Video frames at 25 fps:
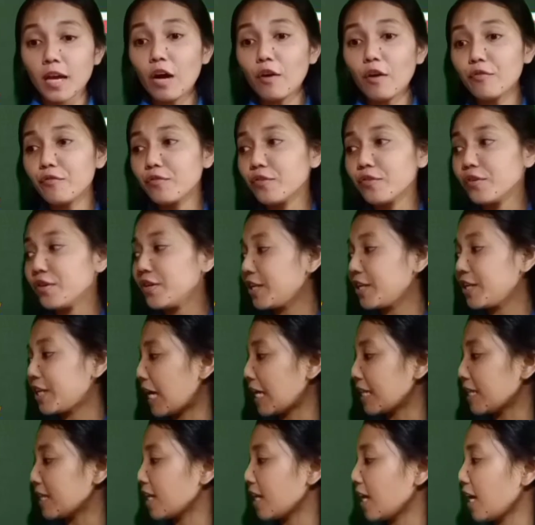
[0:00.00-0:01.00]
After
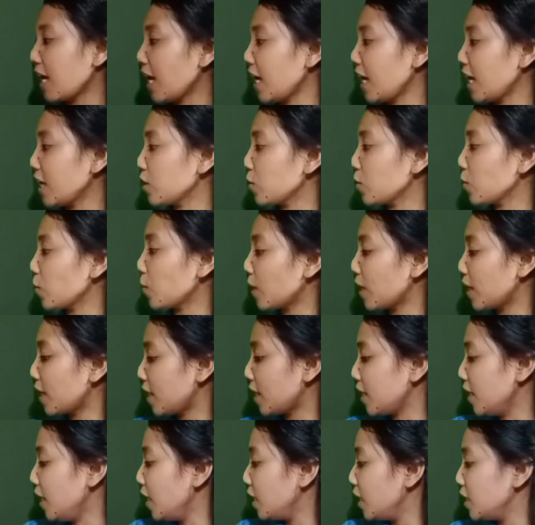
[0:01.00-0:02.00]
that, it will
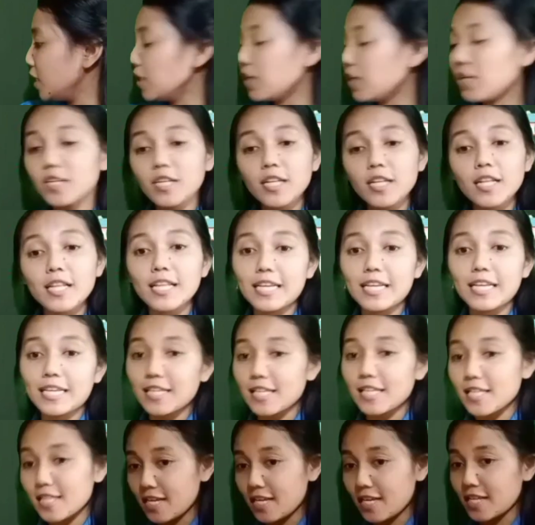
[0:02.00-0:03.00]
look like
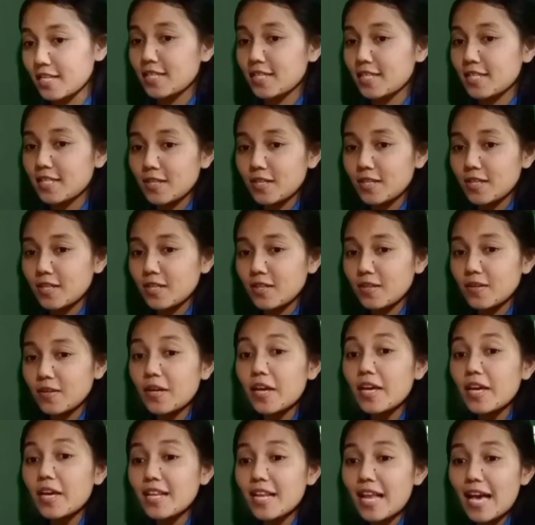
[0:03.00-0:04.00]
this.
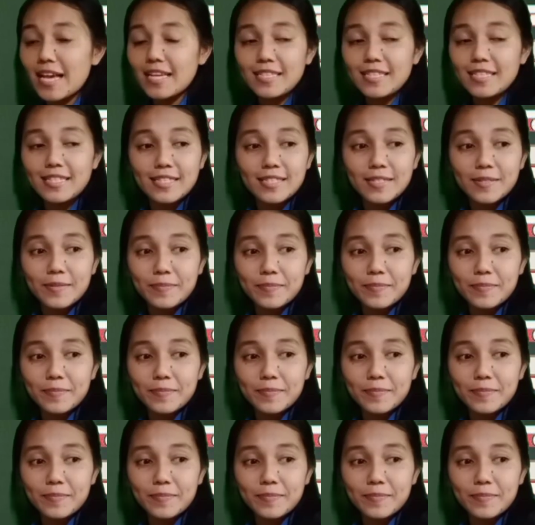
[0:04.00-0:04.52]
Okay, class?